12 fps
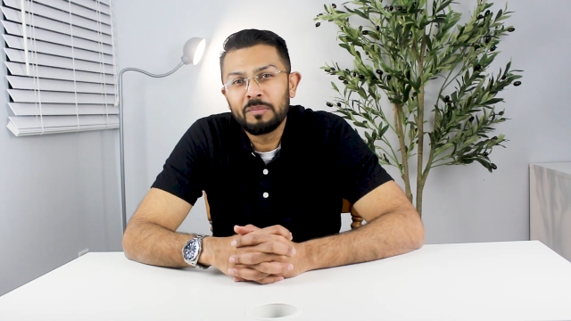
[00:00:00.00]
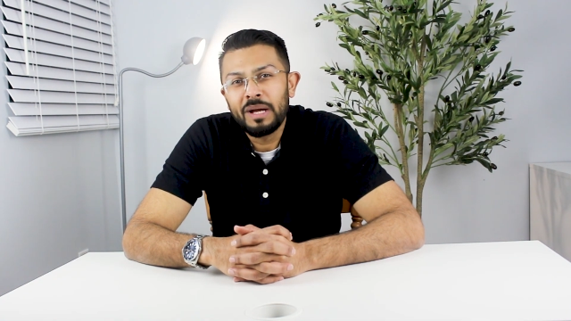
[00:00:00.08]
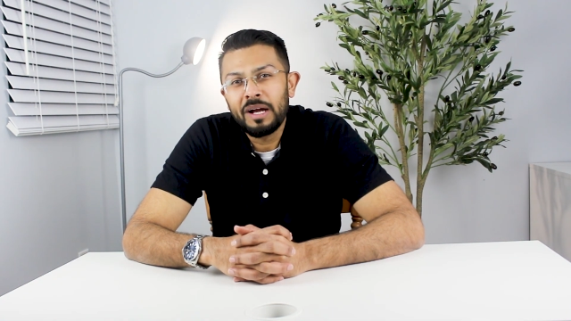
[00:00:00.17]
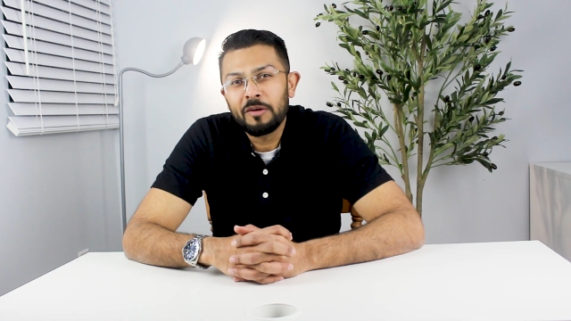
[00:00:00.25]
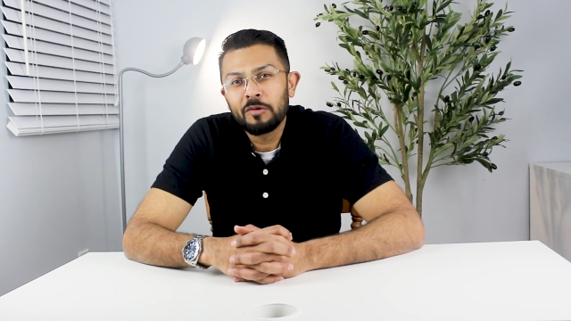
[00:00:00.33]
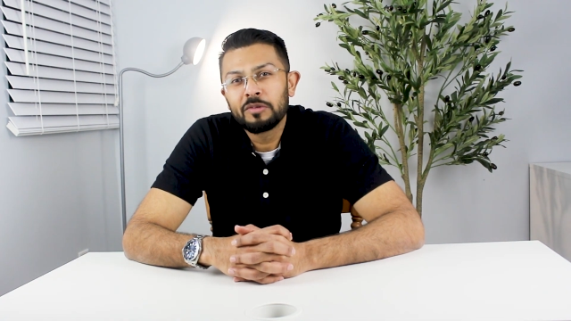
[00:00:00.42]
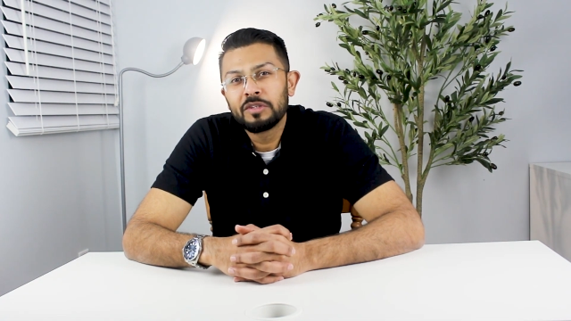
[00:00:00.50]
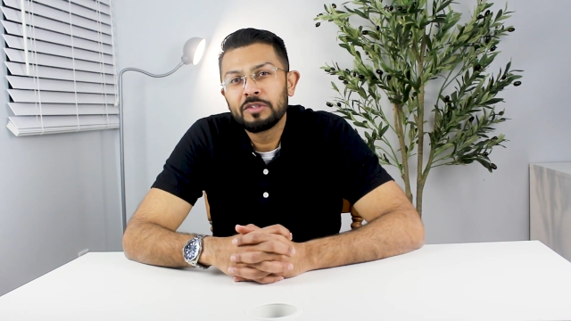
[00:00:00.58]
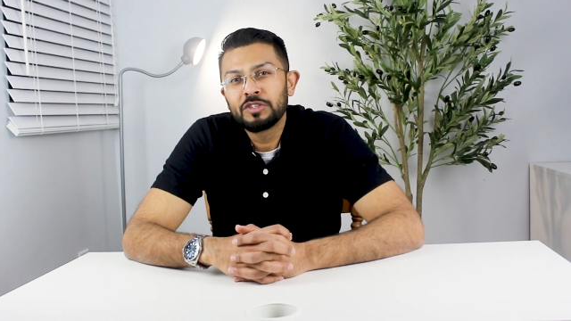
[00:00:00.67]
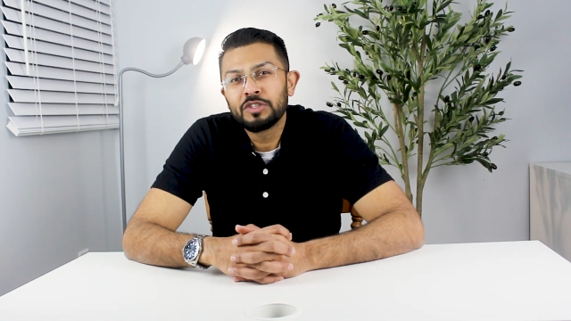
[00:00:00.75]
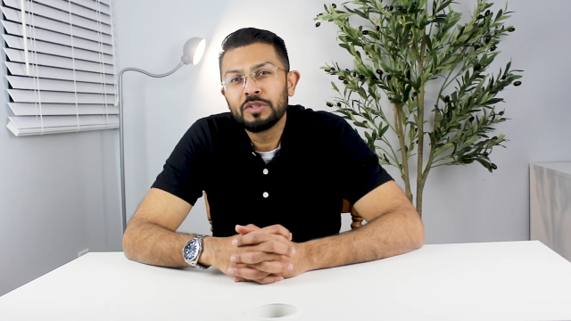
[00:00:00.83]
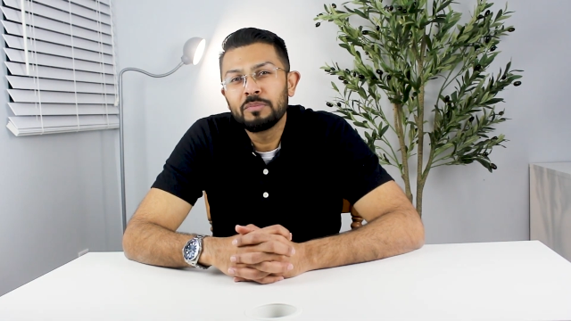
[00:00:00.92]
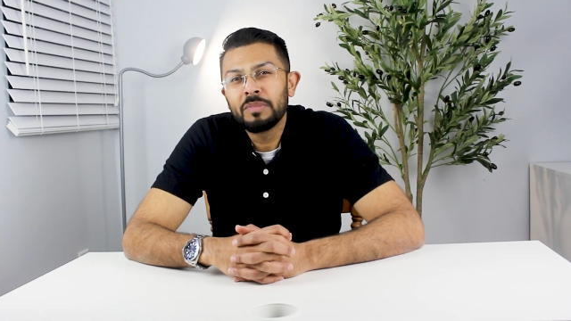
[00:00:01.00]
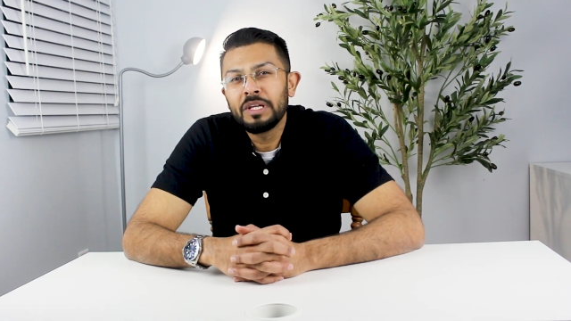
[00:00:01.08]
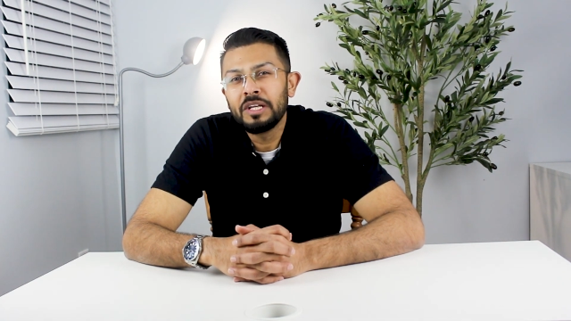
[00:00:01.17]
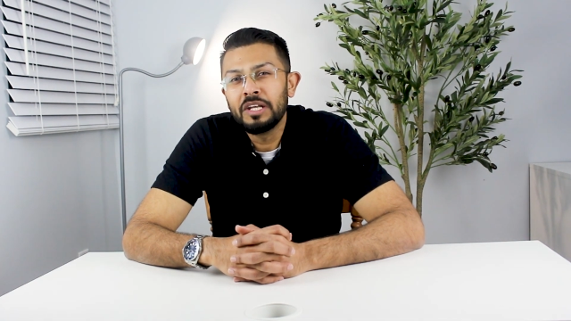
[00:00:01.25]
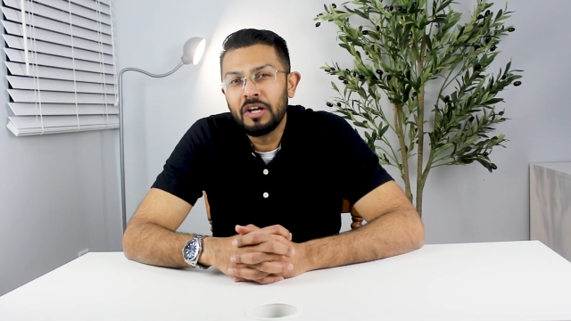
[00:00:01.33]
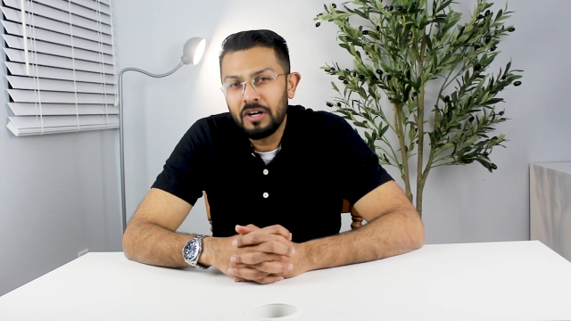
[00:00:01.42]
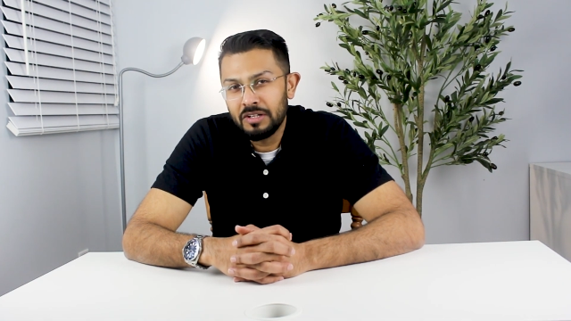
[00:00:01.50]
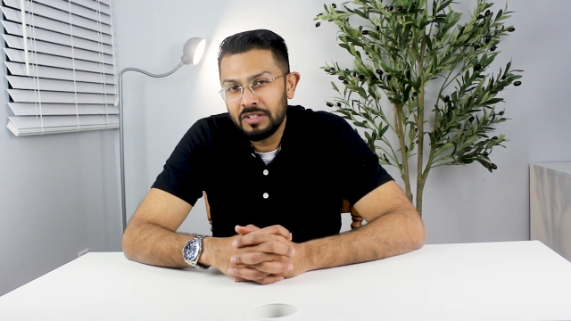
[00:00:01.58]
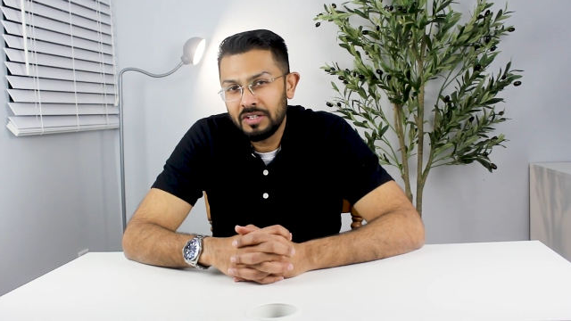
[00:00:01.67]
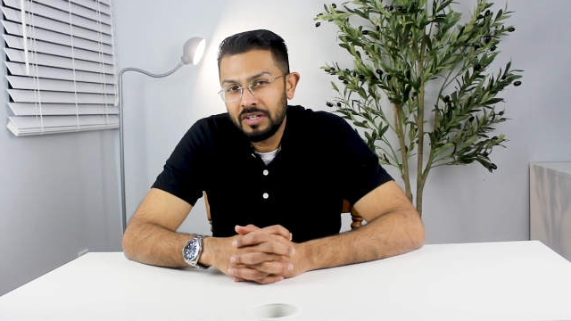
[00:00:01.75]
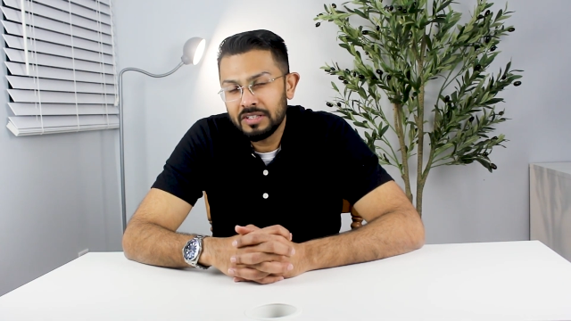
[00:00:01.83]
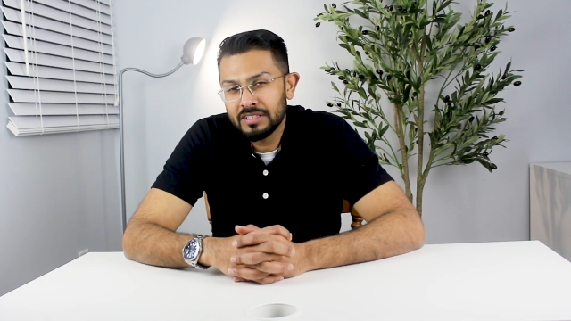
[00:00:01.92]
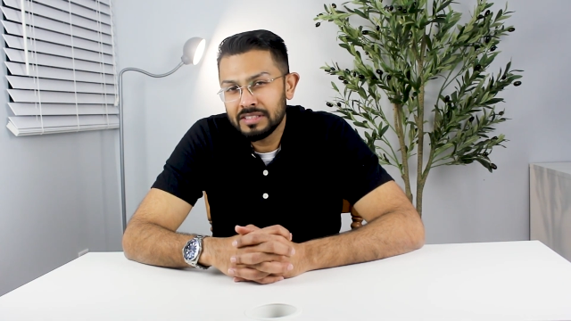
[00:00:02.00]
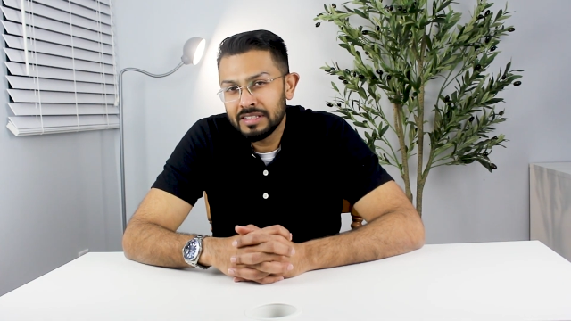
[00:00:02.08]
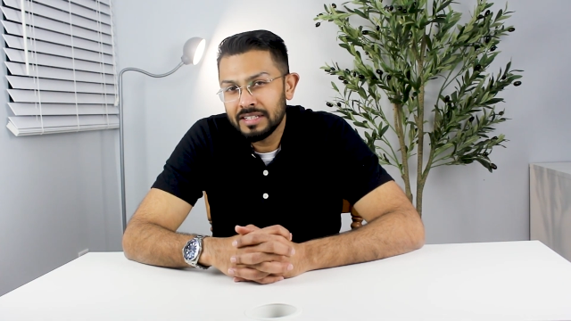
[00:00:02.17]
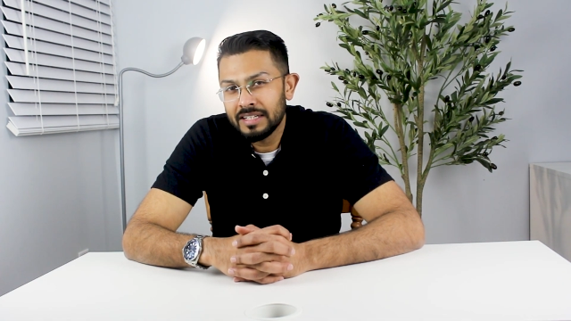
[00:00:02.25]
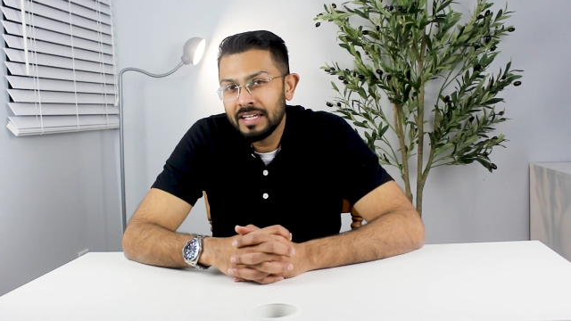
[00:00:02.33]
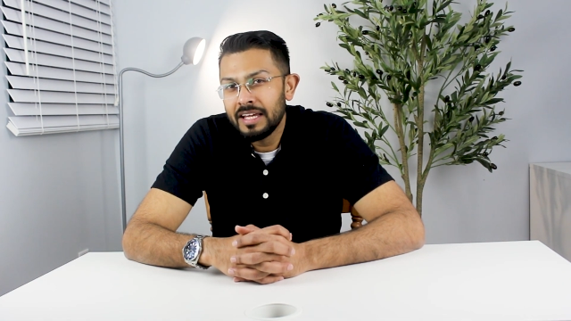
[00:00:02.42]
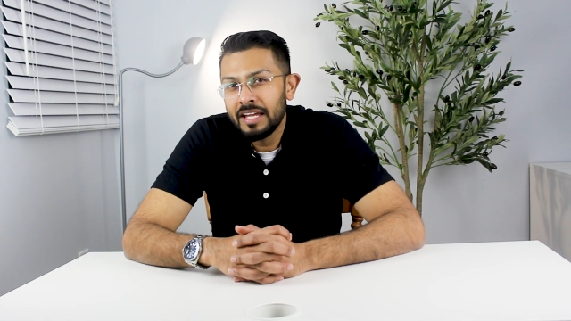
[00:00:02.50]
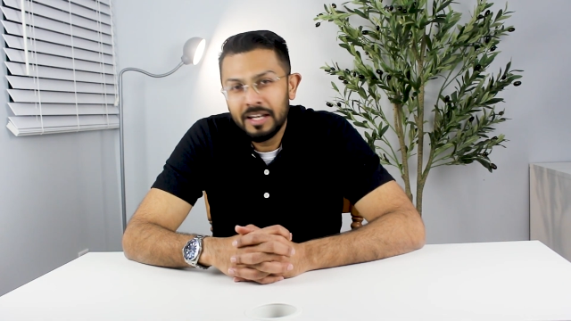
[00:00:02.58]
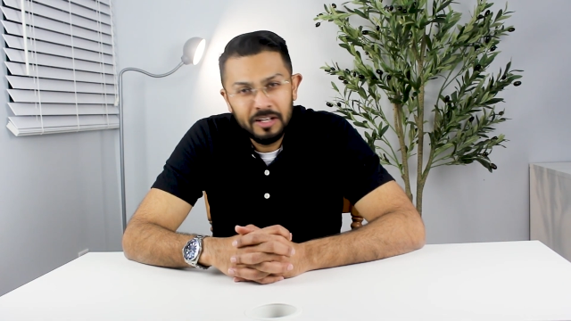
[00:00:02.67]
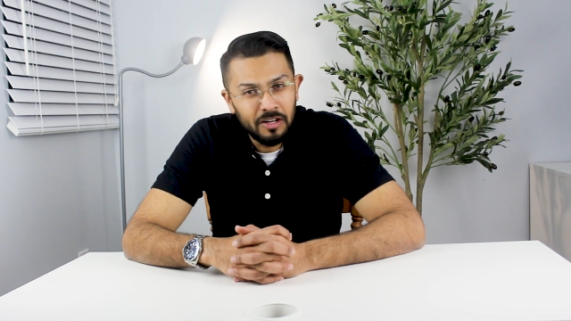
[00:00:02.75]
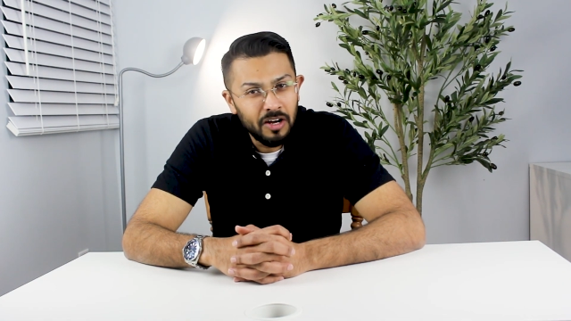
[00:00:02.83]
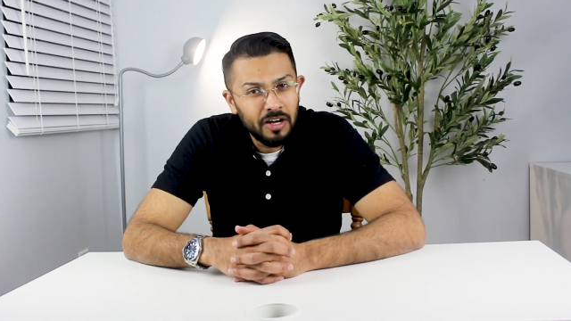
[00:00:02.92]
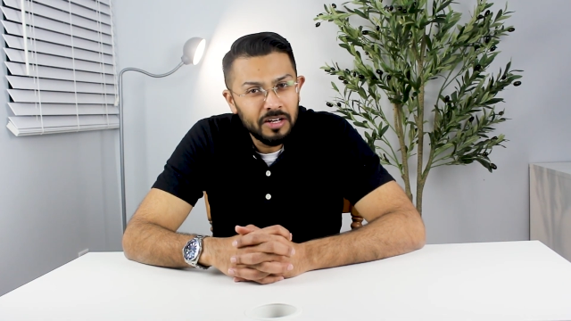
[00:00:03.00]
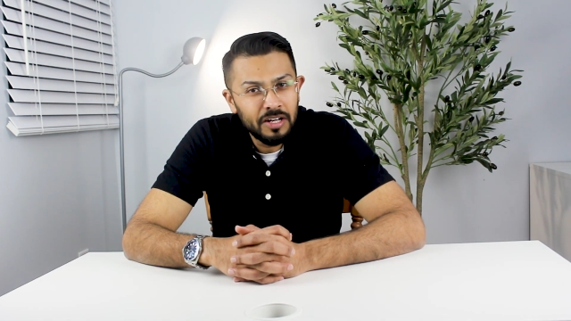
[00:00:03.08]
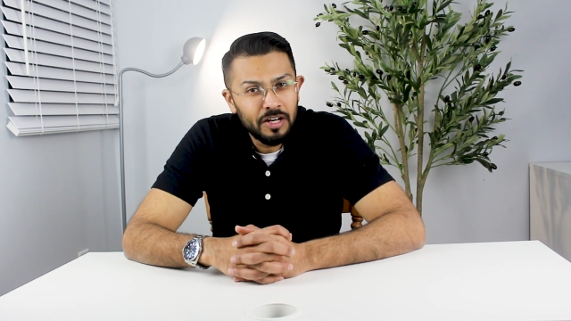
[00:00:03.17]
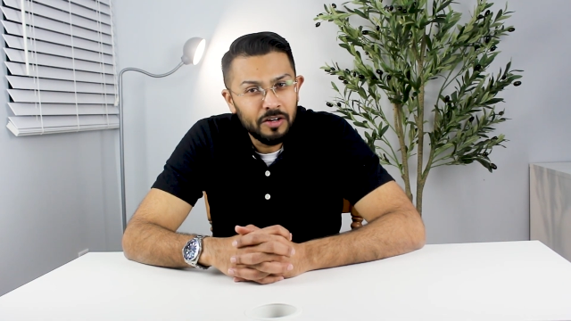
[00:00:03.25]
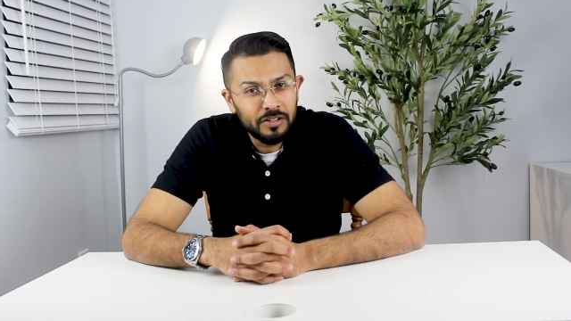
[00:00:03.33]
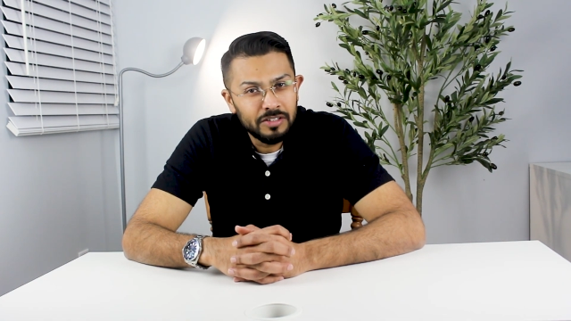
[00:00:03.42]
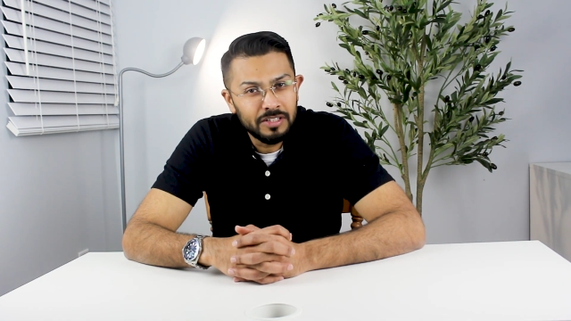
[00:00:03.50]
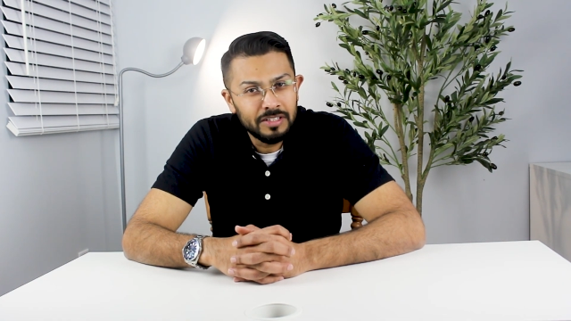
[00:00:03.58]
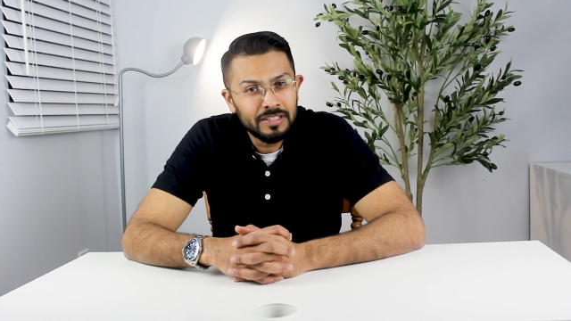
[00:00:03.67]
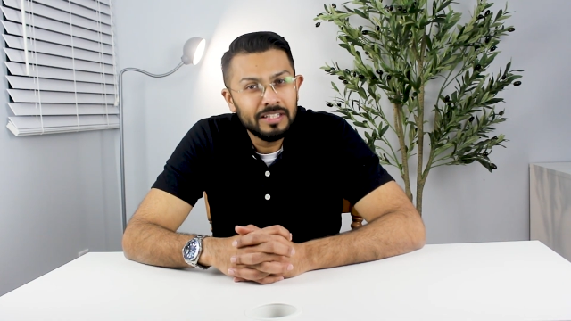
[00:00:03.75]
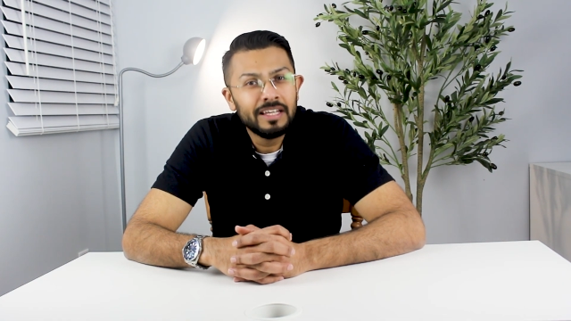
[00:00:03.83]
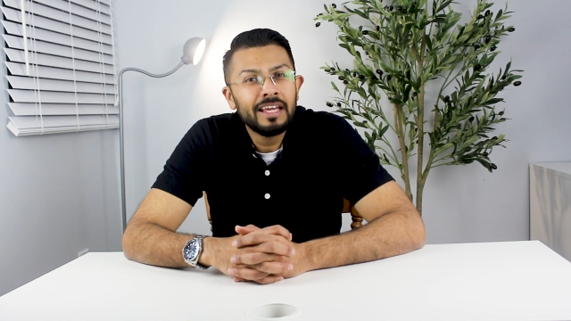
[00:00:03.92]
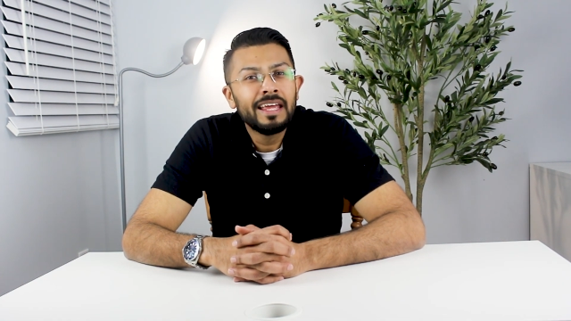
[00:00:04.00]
mouth should be non-toxic, non-irritant,